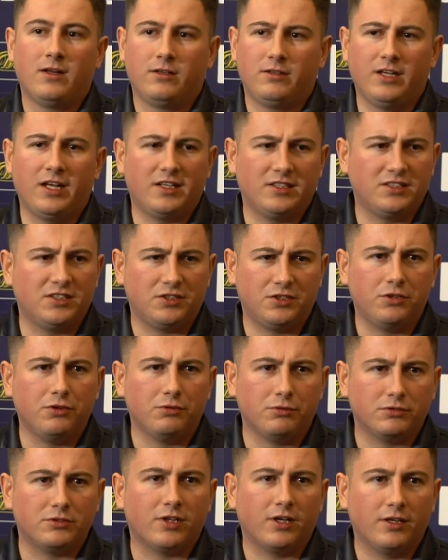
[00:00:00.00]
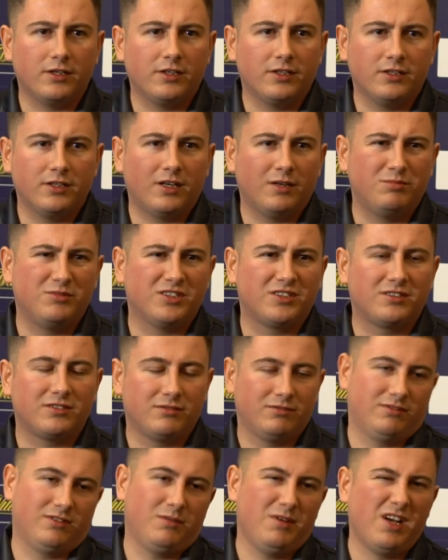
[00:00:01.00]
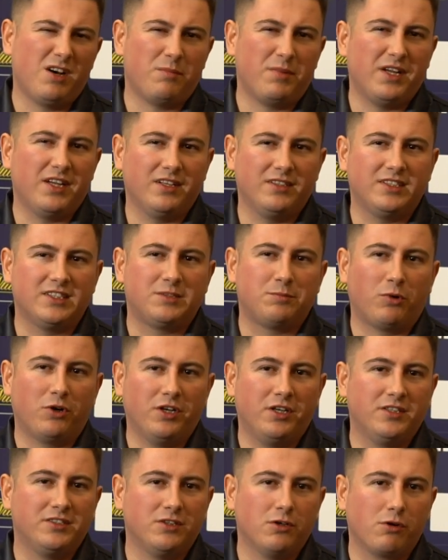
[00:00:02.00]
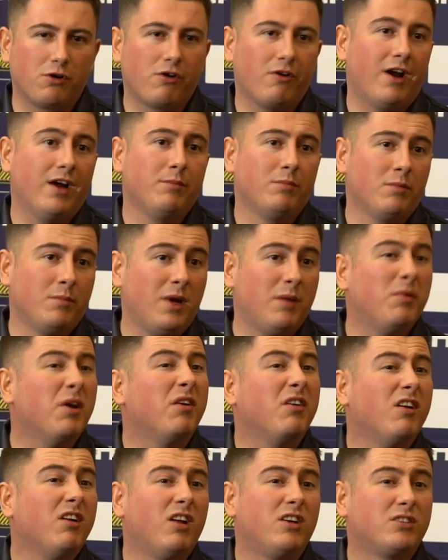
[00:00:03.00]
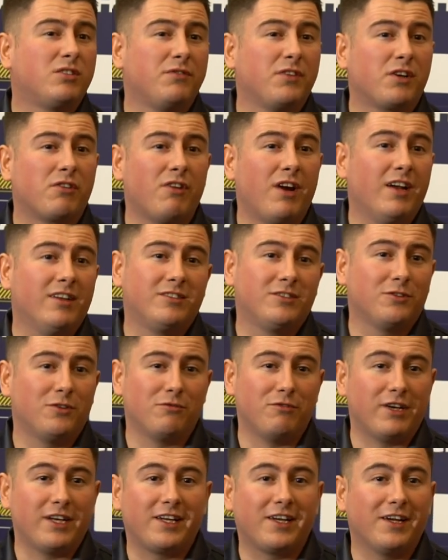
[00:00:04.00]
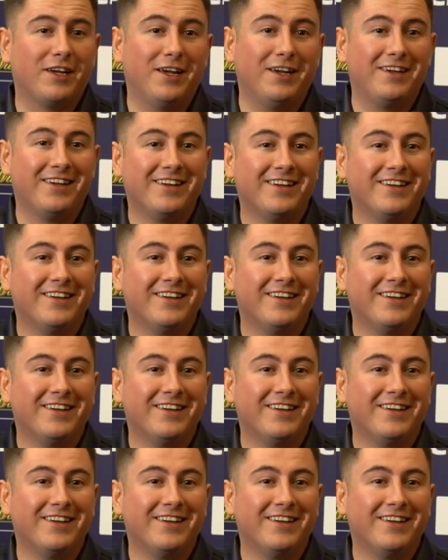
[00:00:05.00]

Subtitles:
yeah, this is huge. Like, and I'm just a little bit disappointed there's no crowd, but maybe I'll have lost of a crowd, so I don't really care.